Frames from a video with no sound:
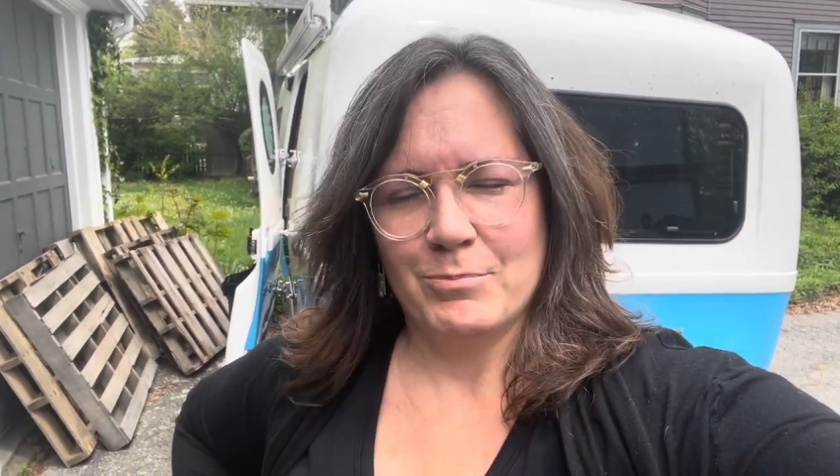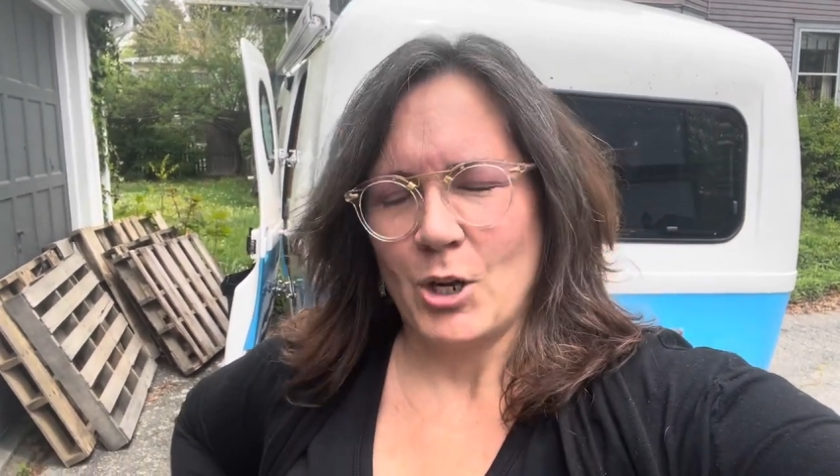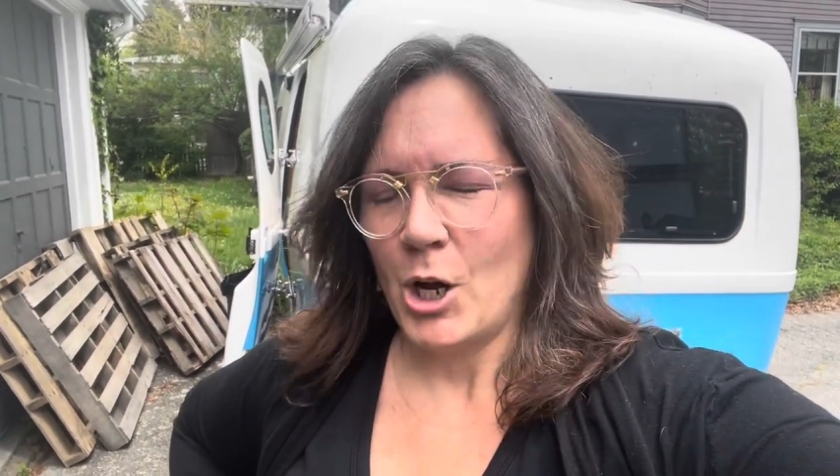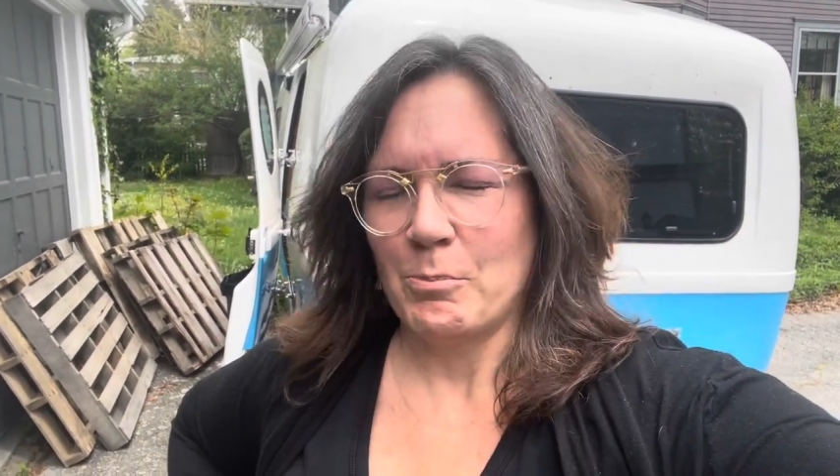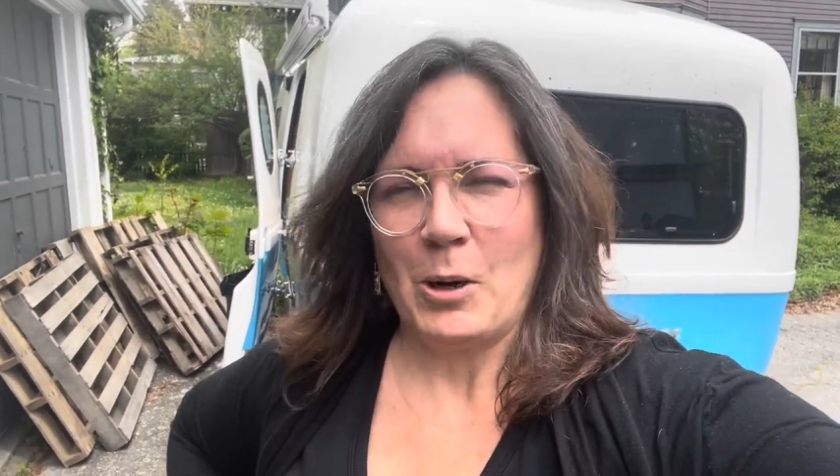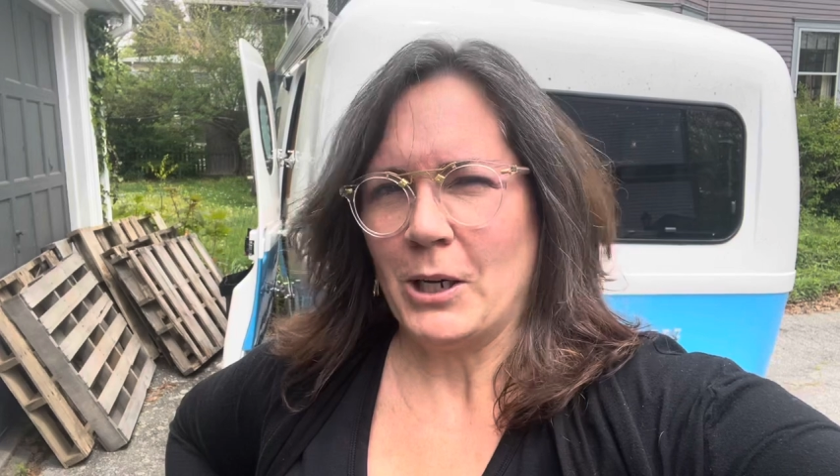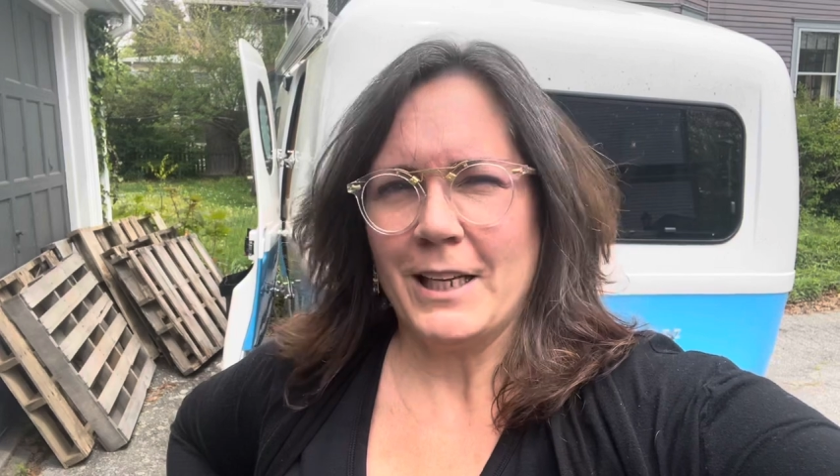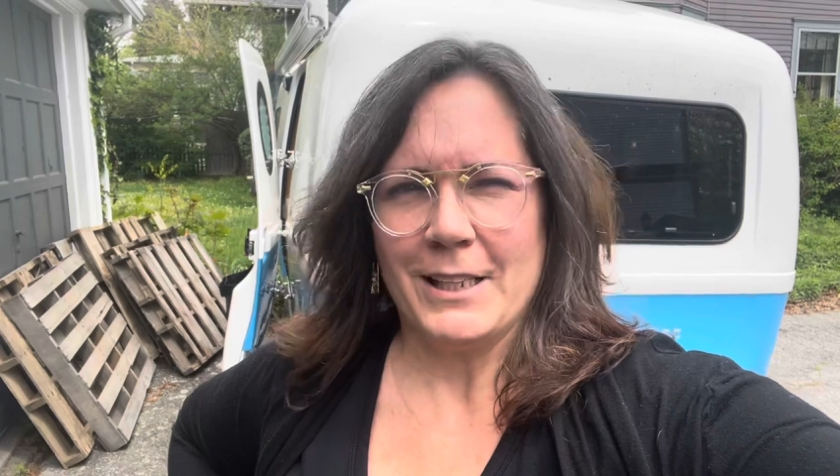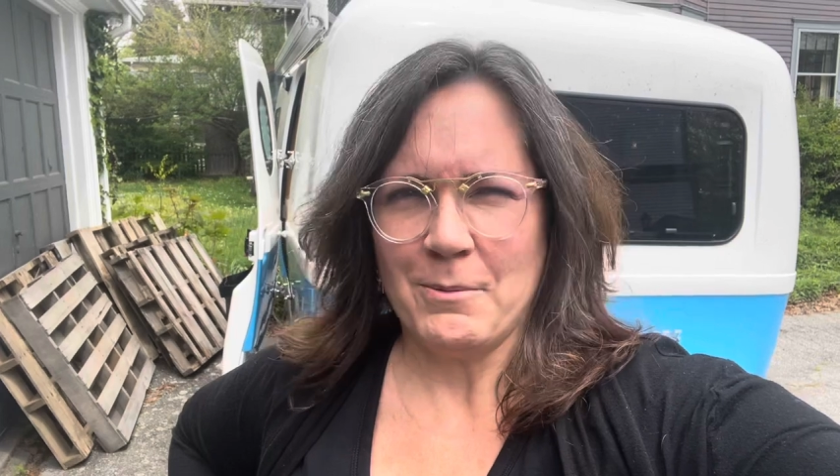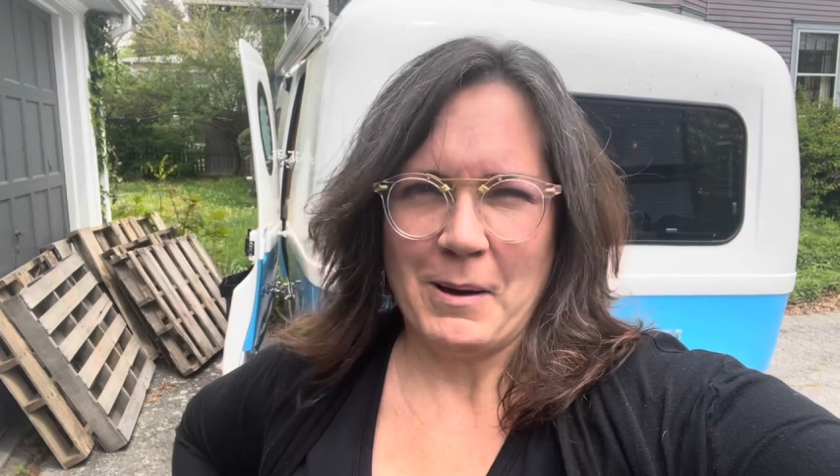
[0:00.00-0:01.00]
dog
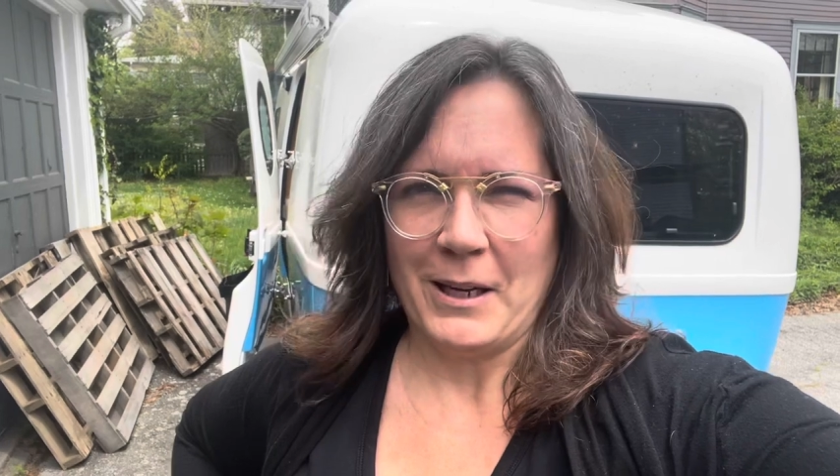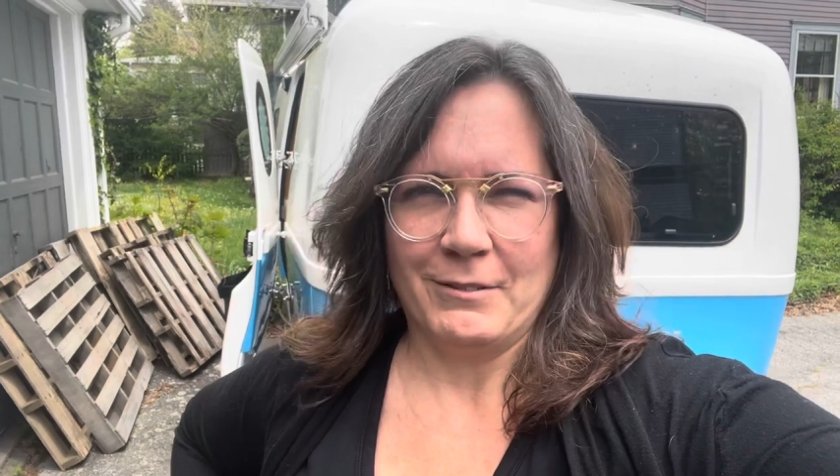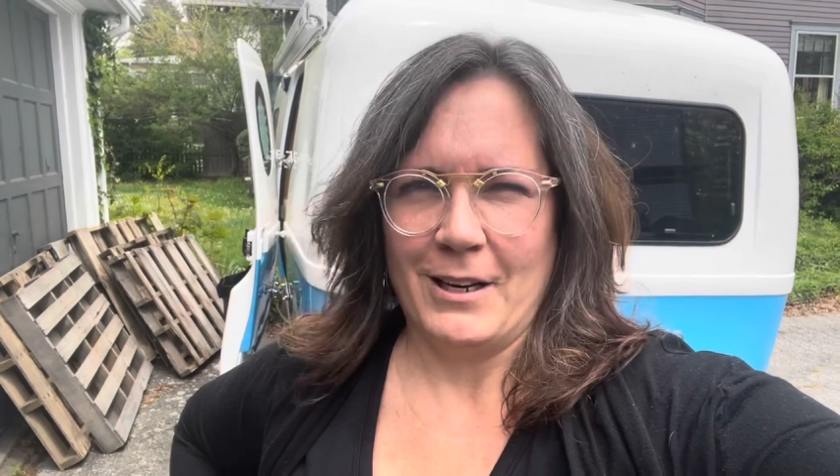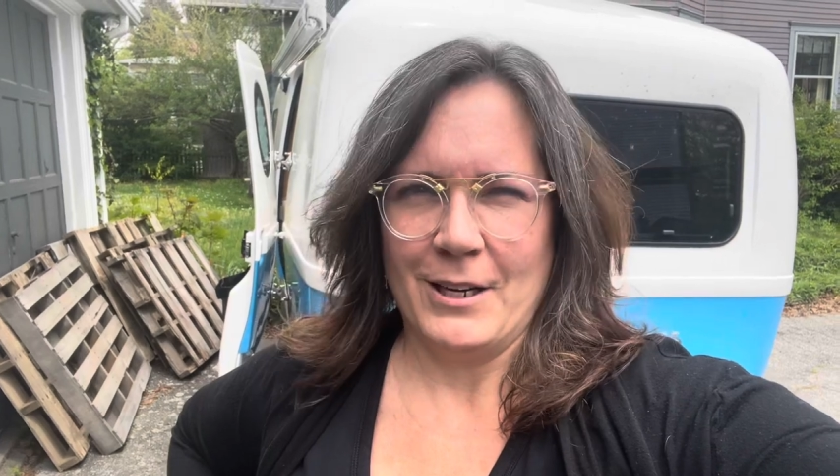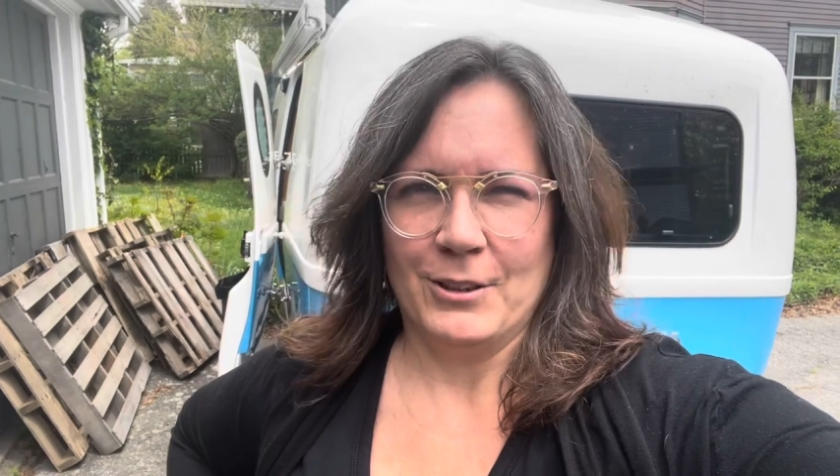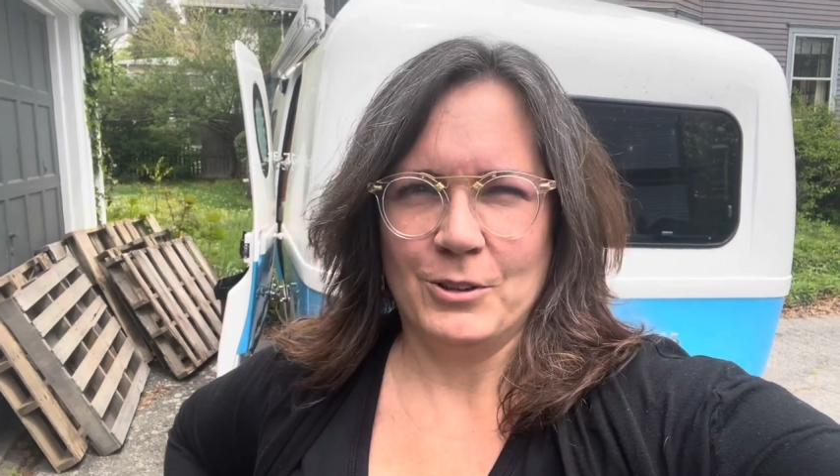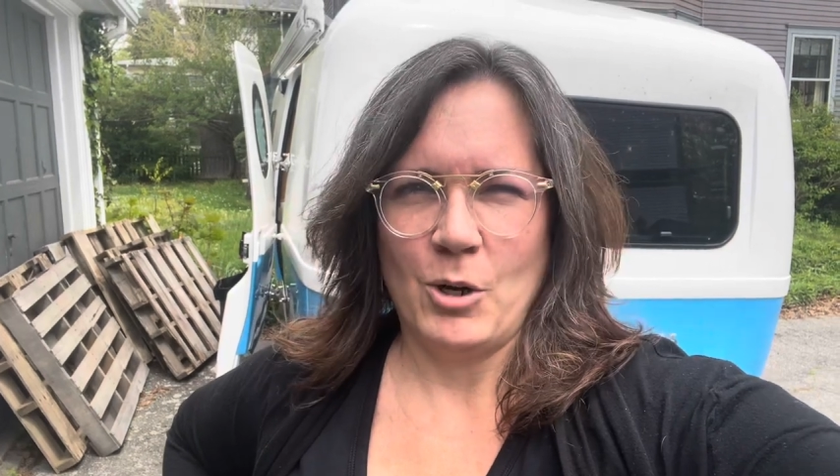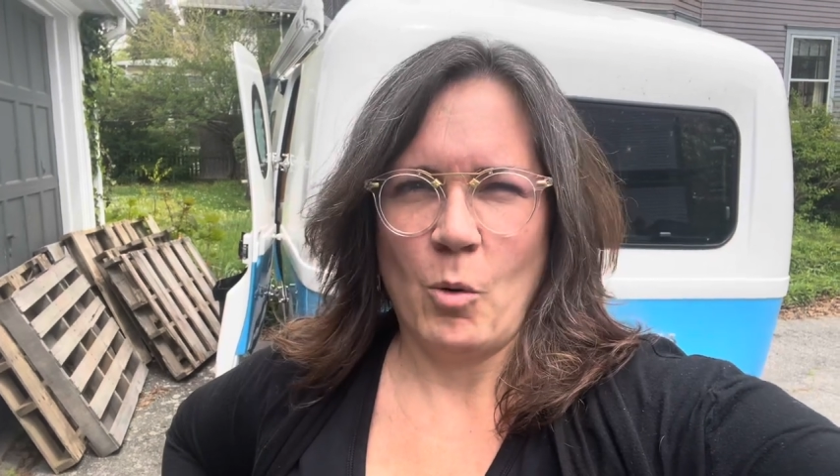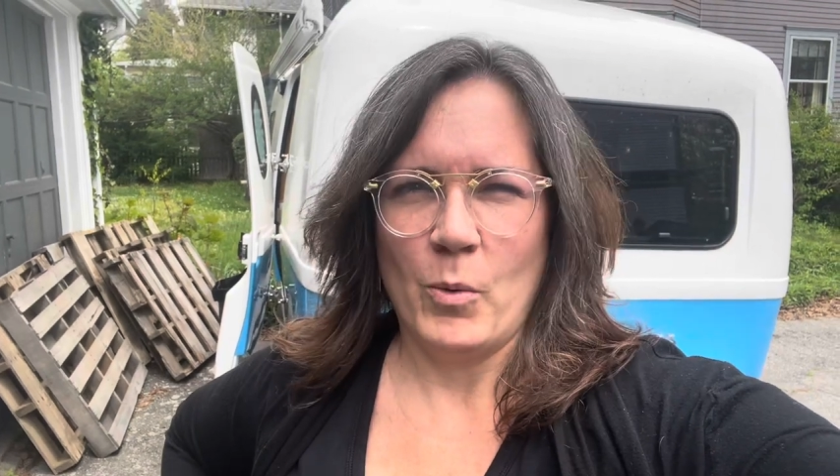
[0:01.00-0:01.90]
barking in the background,